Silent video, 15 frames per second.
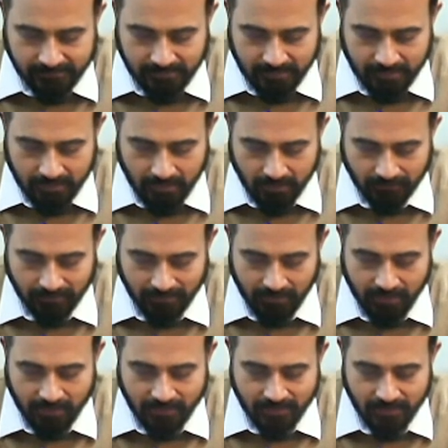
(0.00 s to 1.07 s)
The
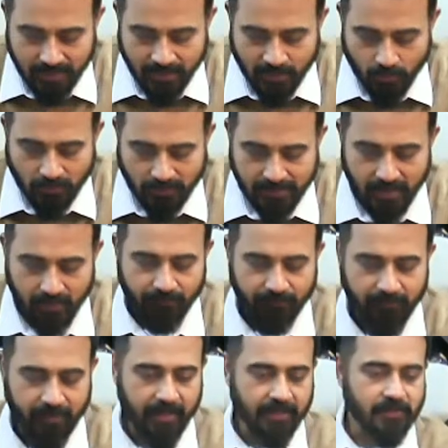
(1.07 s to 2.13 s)
reason I took
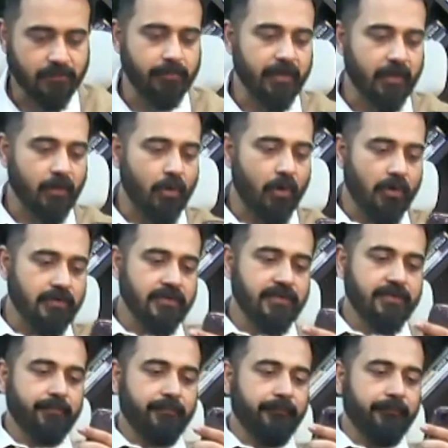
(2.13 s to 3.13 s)
CFA is because